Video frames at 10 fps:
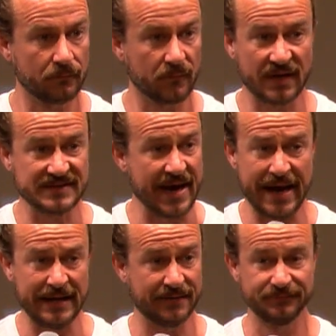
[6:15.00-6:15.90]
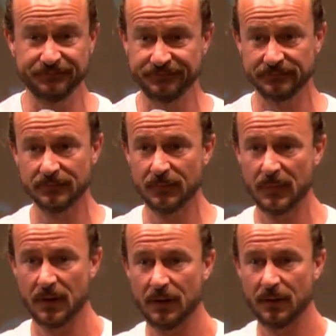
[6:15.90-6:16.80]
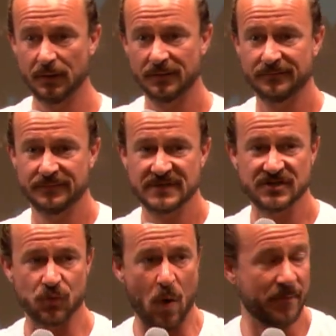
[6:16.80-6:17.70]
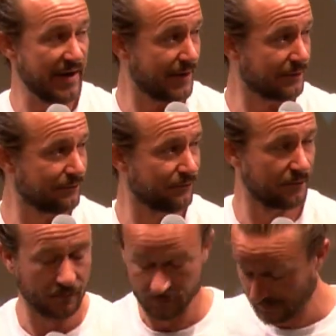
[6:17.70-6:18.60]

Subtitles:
Because I hate it. Swampy. Mm-hmm.